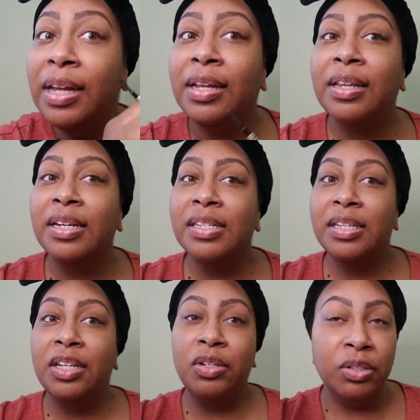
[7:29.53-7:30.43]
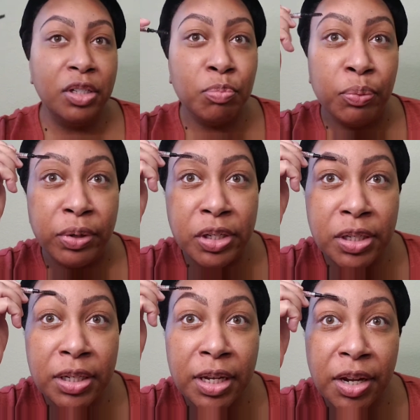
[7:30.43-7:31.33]
And like I said, you just
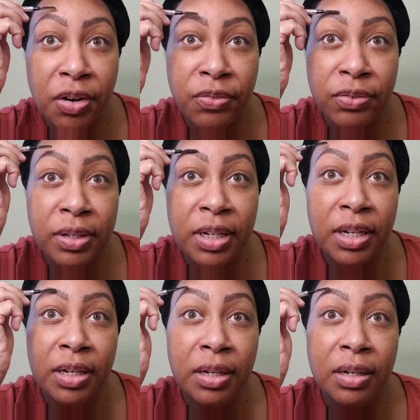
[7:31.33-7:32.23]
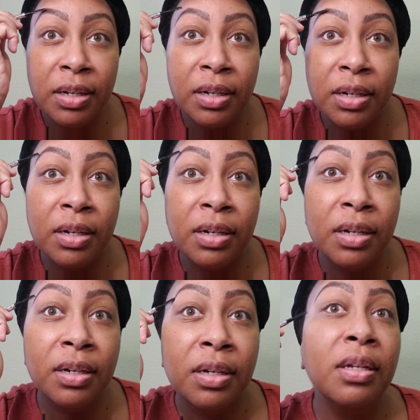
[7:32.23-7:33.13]
brush it carefully,
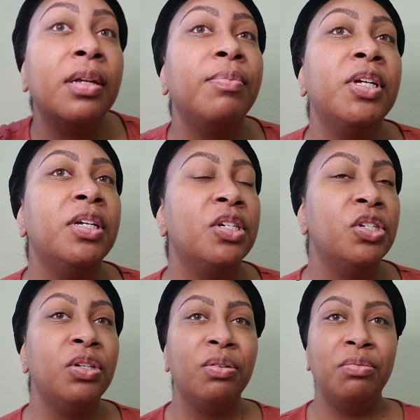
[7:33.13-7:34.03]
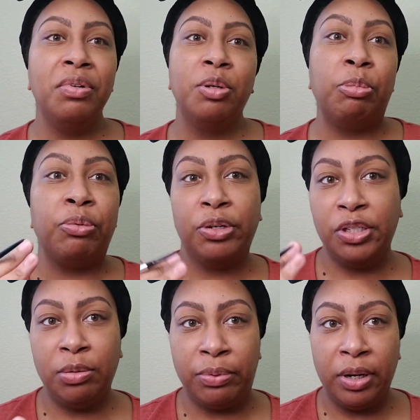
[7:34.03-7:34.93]
because you don't want to
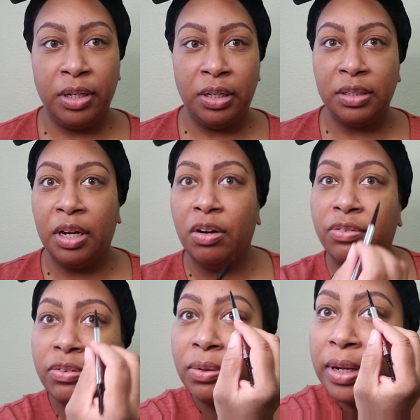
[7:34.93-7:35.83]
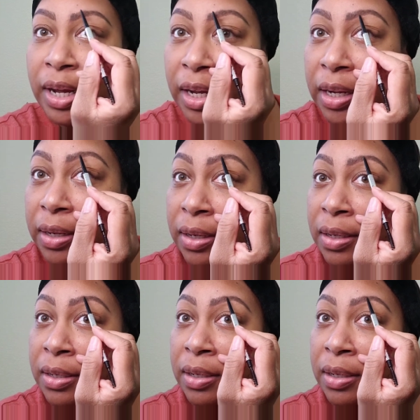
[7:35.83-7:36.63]
brush the product off, okay?